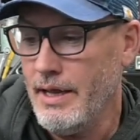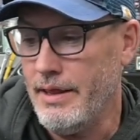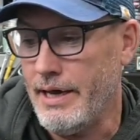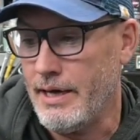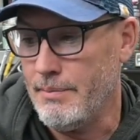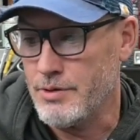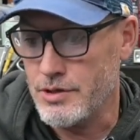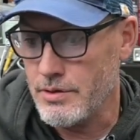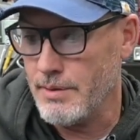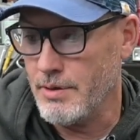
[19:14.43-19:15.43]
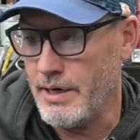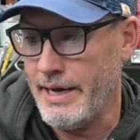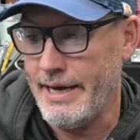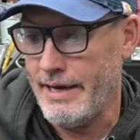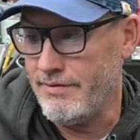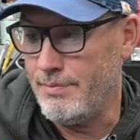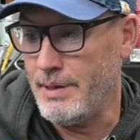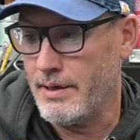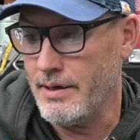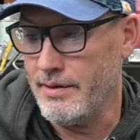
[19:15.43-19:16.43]
that I'm sure I'm going to have,
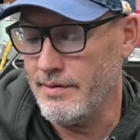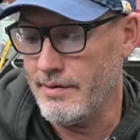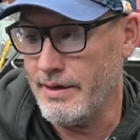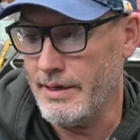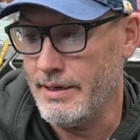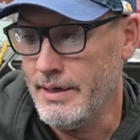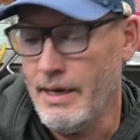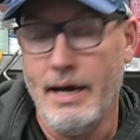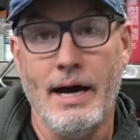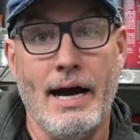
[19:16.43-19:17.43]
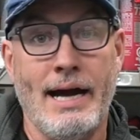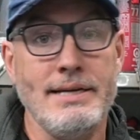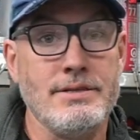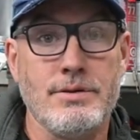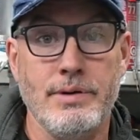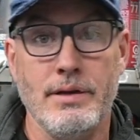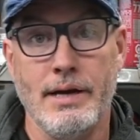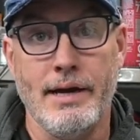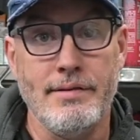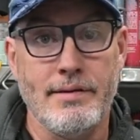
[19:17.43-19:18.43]
because I just
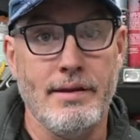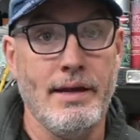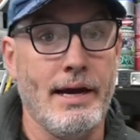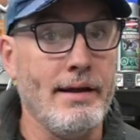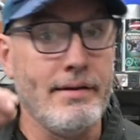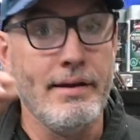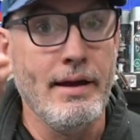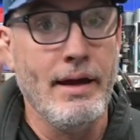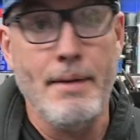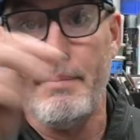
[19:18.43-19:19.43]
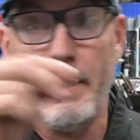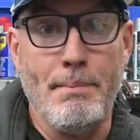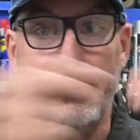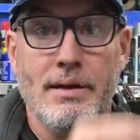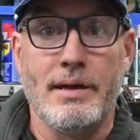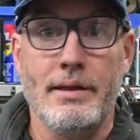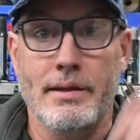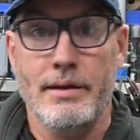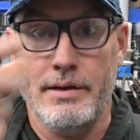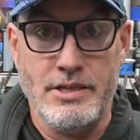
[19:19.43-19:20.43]
realized that my plug in
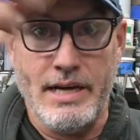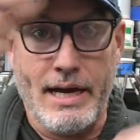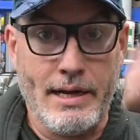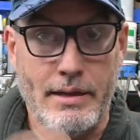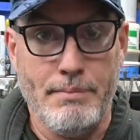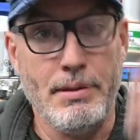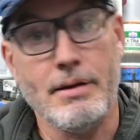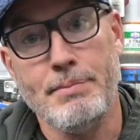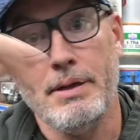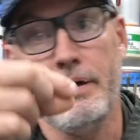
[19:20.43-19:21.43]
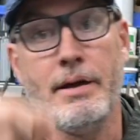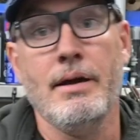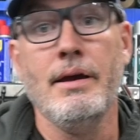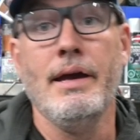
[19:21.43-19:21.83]
the jack and the plug